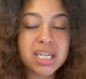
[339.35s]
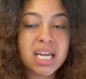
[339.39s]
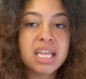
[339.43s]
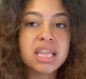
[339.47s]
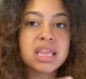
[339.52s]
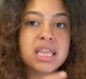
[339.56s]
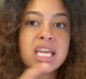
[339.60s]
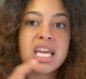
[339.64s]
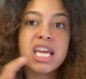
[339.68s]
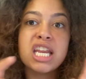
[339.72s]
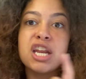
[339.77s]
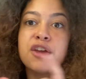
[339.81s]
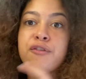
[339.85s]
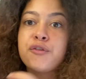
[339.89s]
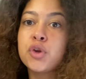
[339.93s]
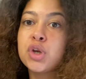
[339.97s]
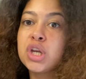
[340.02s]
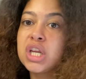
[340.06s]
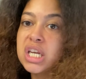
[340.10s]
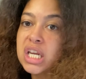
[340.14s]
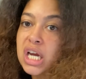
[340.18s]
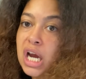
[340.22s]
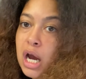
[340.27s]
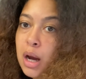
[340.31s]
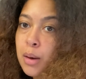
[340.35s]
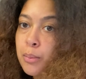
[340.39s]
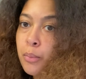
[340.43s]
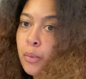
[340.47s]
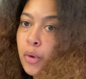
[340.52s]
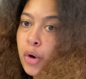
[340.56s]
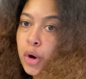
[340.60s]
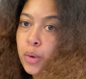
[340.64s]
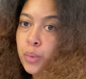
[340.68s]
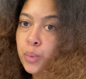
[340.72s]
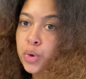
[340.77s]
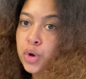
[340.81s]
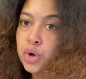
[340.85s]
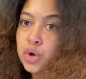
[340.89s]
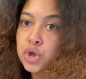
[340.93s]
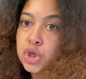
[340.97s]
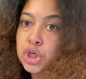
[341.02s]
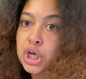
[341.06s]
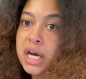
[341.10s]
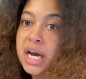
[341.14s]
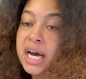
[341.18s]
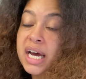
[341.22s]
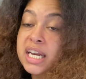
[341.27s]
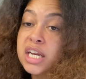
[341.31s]
and then if you need to cut more, we'll
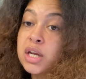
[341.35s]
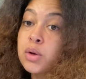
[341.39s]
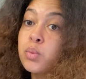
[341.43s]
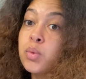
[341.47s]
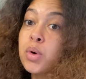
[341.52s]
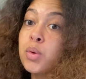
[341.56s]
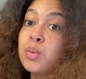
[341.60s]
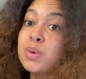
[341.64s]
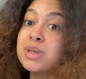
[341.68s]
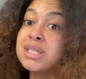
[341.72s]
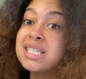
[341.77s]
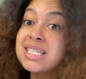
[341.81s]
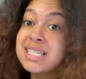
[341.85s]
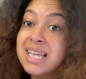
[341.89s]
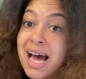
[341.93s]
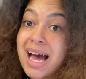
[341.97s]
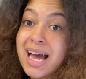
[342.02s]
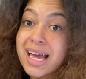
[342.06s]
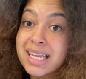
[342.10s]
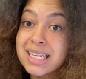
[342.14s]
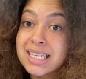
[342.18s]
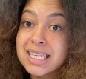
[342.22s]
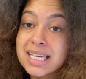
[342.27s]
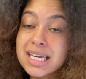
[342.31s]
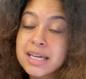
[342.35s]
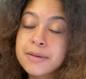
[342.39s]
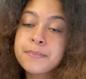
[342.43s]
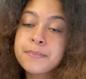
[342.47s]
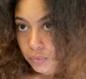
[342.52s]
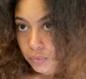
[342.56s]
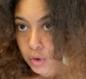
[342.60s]
cut it when we style it.